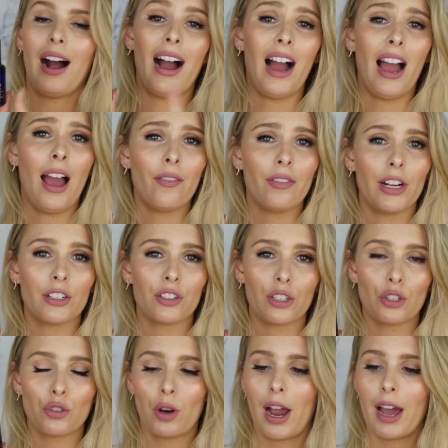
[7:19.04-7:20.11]
I haven't
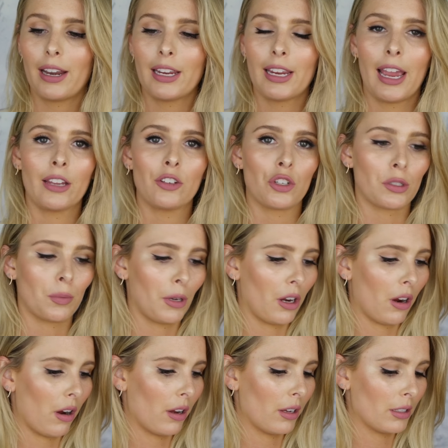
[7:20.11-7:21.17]
actually tried it yet just
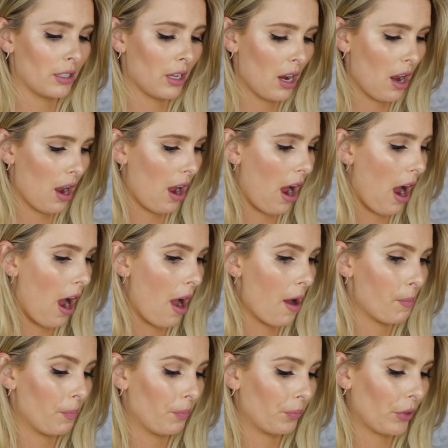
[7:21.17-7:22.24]
because
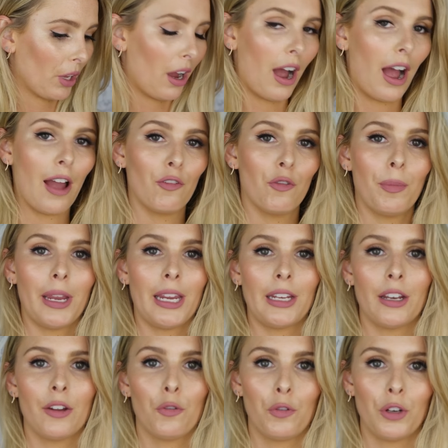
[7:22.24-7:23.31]
I've
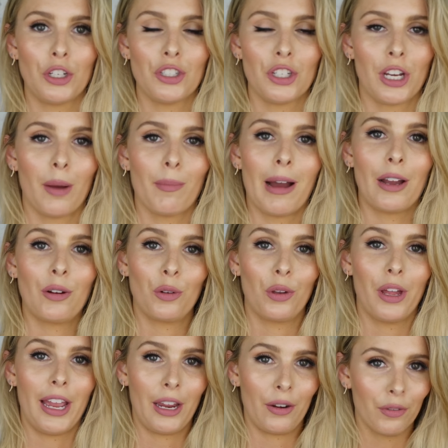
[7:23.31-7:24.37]
been finishing up my
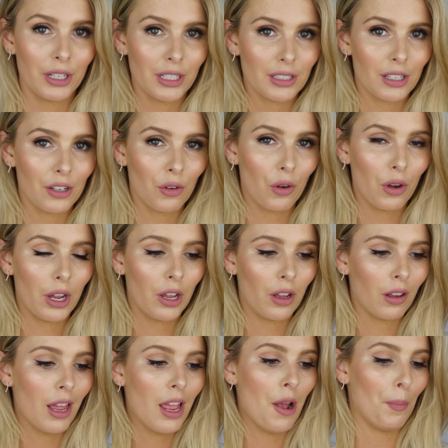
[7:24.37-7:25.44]
Ulla Henriksen
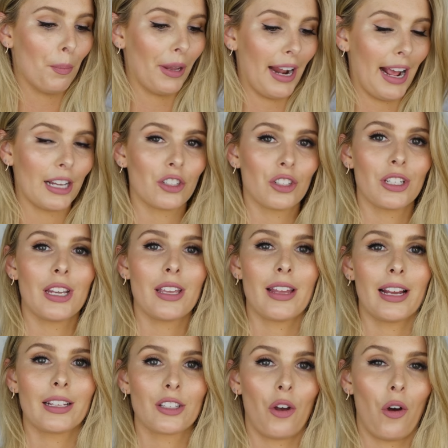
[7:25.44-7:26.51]
oil, but actually
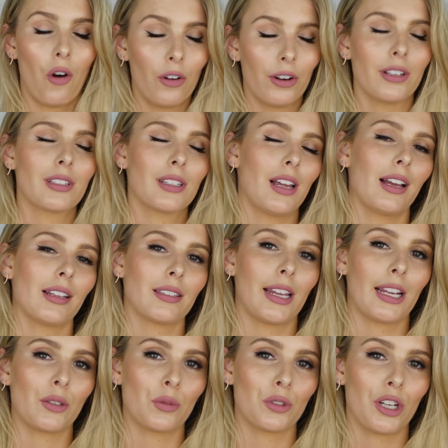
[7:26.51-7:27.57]
that's on its last
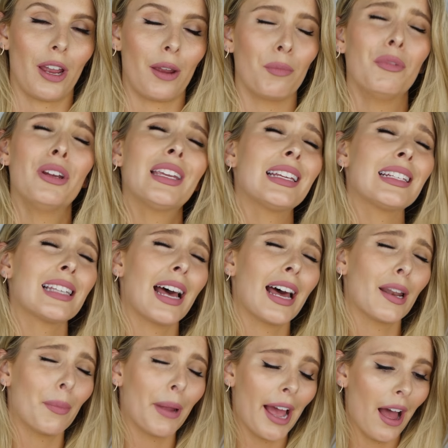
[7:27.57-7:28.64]
leg, which I'm really
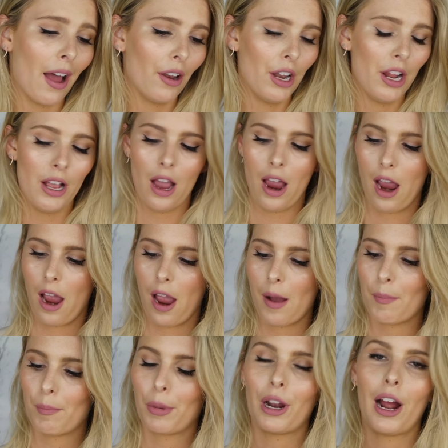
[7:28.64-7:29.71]
sad about.
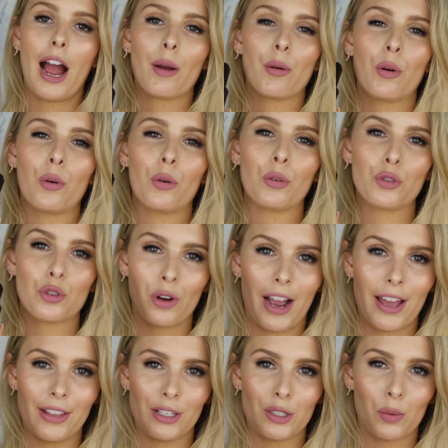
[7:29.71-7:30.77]
But I will
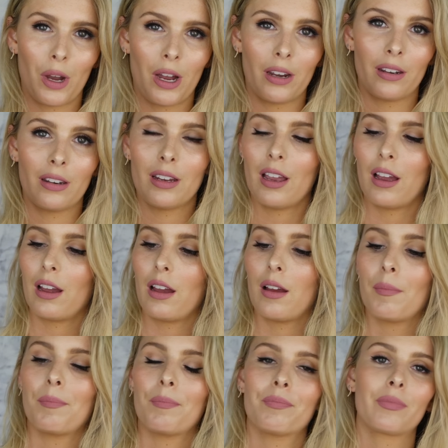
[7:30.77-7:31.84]
try this
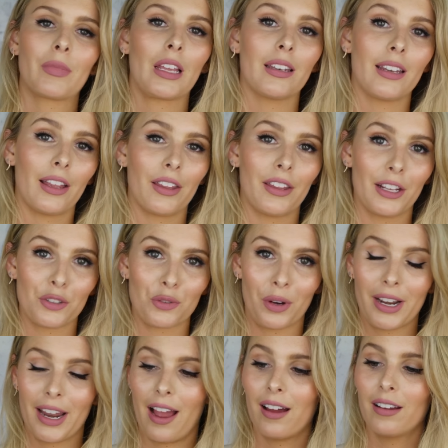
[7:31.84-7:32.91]
one now that that's
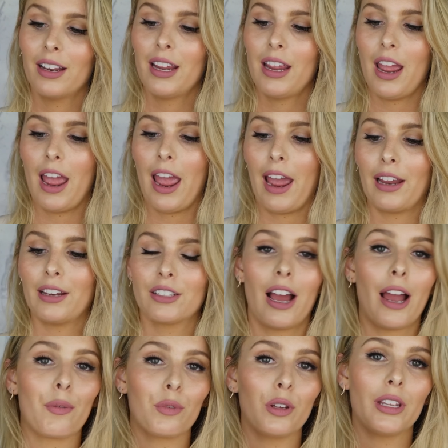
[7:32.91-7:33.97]
run out, and
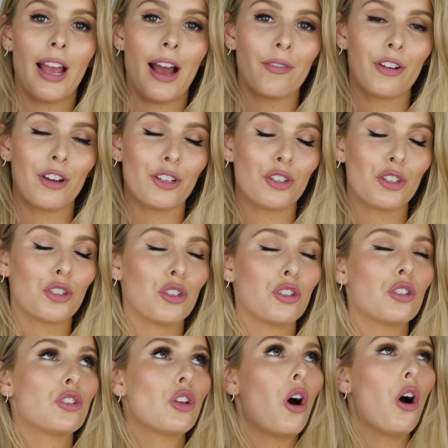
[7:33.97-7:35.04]
I really have heard
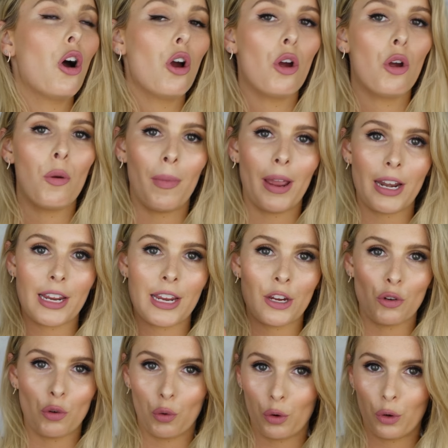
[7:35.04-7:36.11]
so many
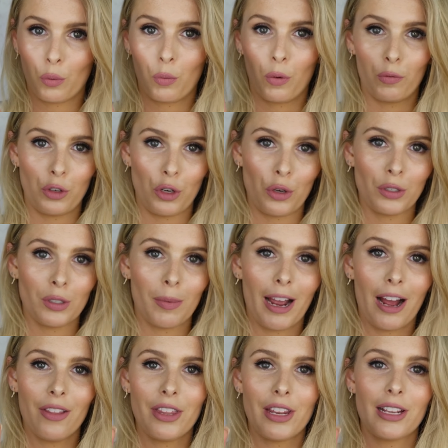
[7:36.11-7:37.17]
good reviews
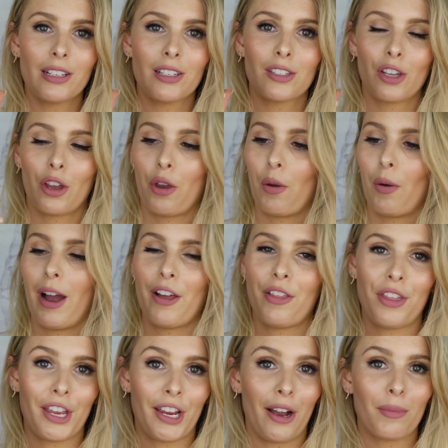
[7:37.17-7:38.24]
about this, so I
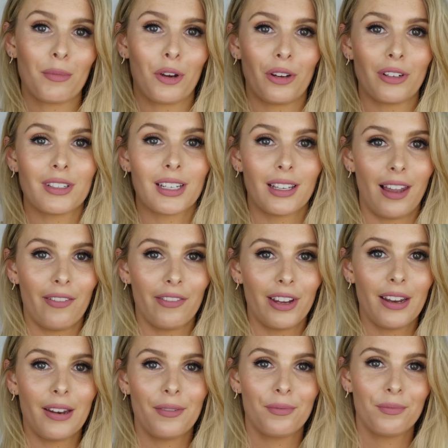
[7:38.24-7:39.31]
think I'm going to love
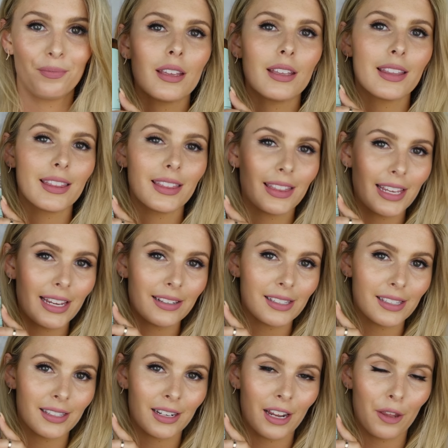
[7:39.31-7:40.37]
it. This
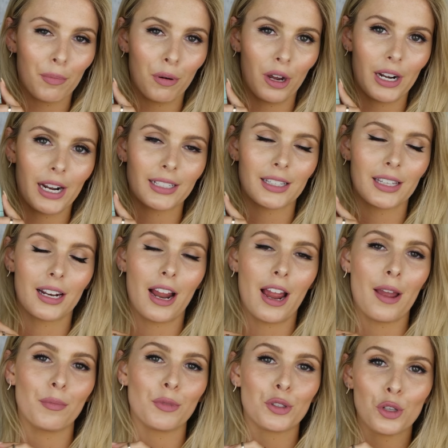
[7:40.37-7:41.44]
is another product that
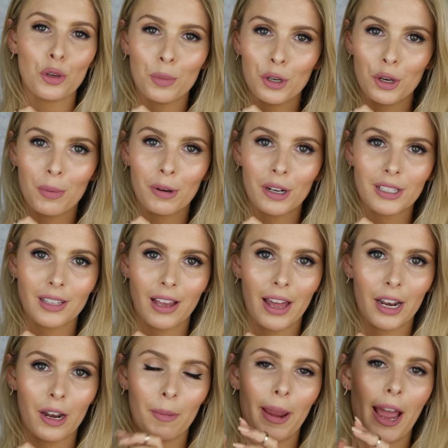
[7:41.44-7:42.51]
I'm super duper
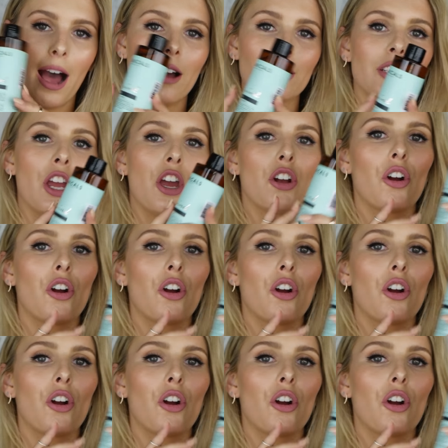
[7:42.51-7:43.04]
excited about.